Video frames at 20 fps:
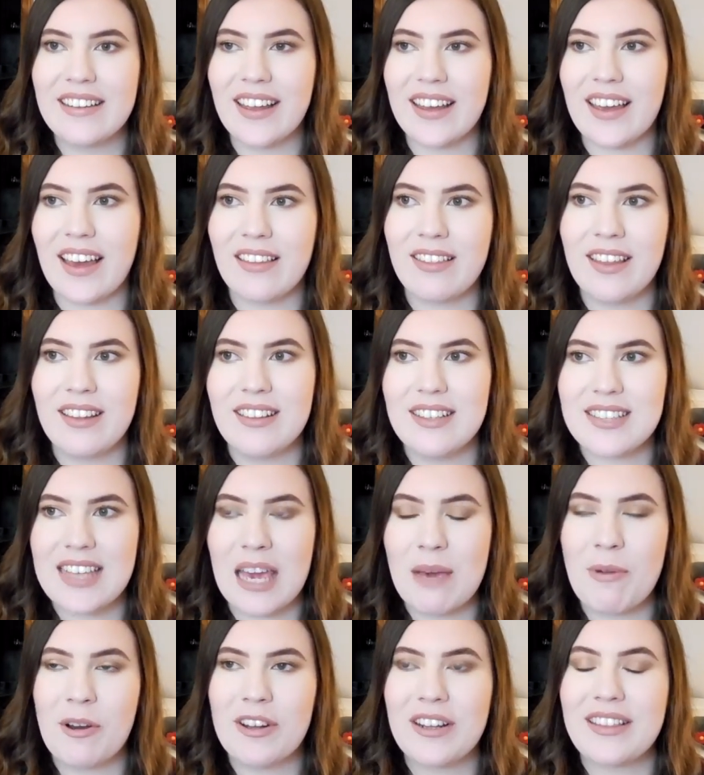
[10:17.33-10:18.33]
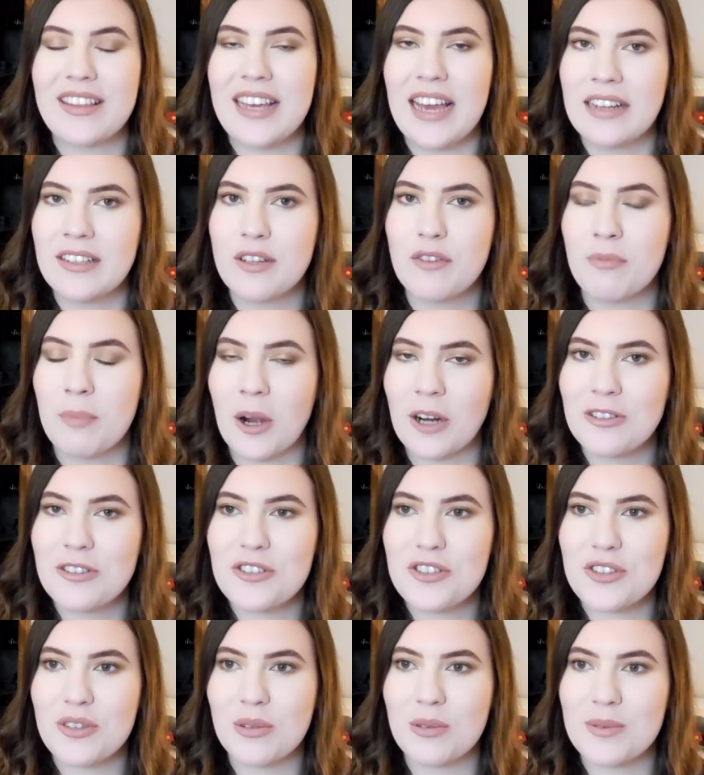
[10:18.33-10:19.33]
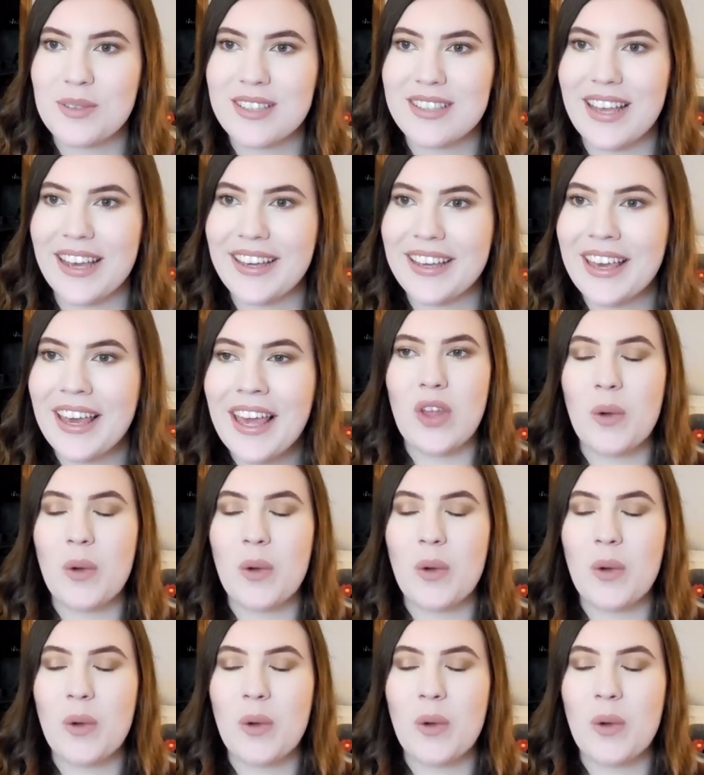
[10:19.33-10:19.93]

Like, I think this came out at the end of March, so it was like,